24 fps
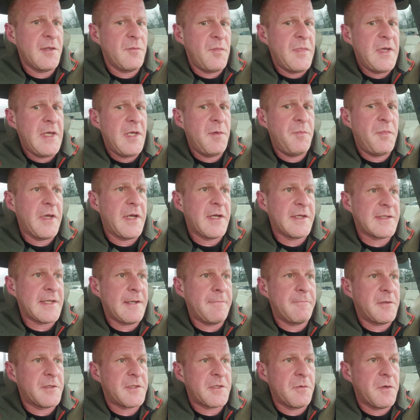than me because
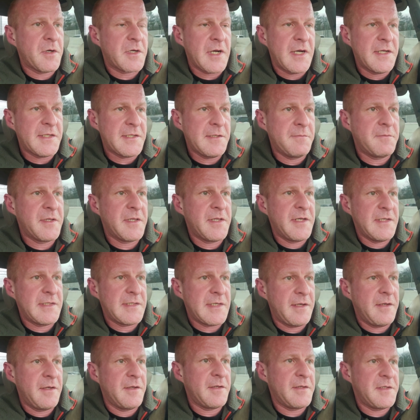I'm so accustomed to
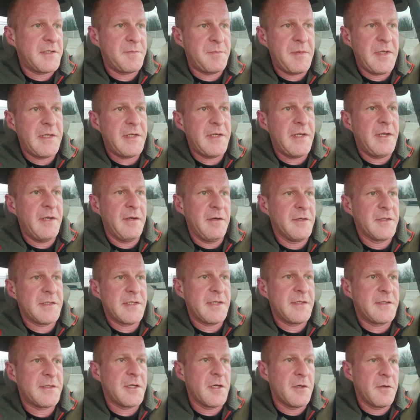this. It's been
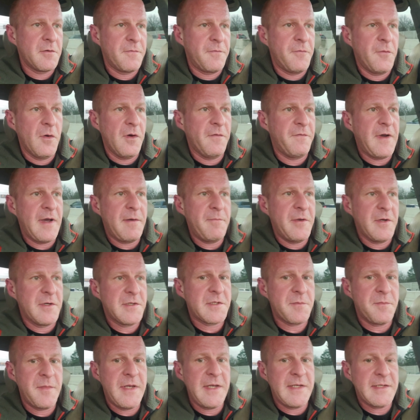years, and so 4 or 5
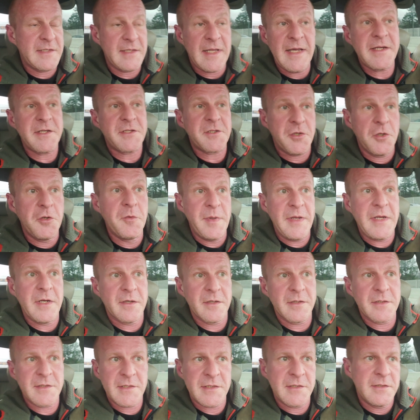beers for me is like 2
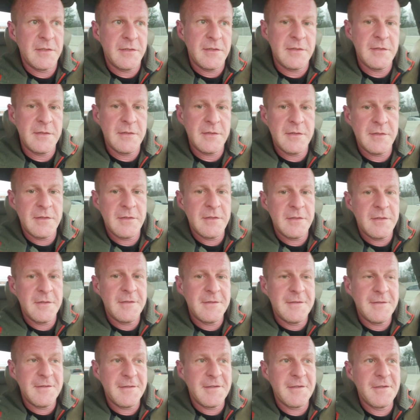beers.
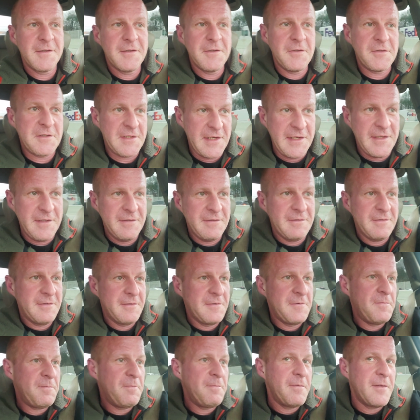You see?
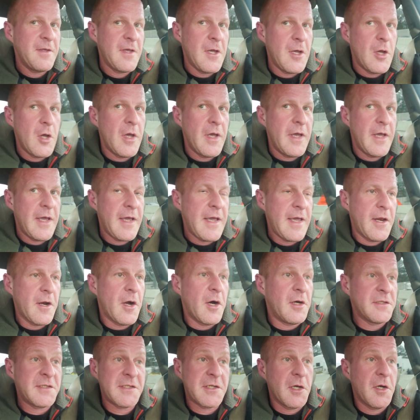And
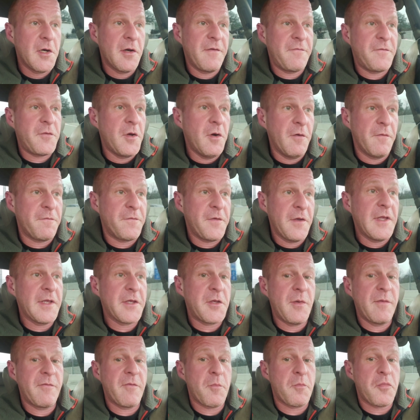also, if you don't feel
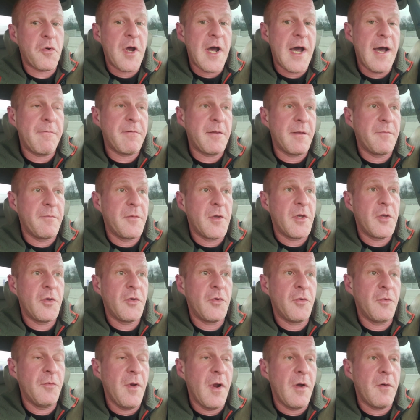like you have a
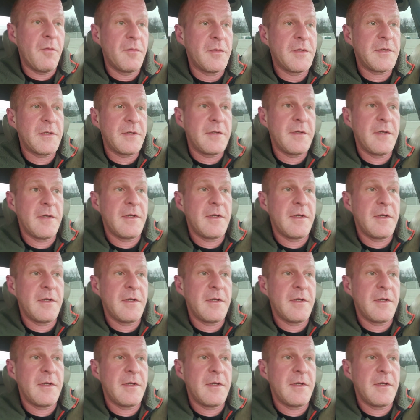problem, you don't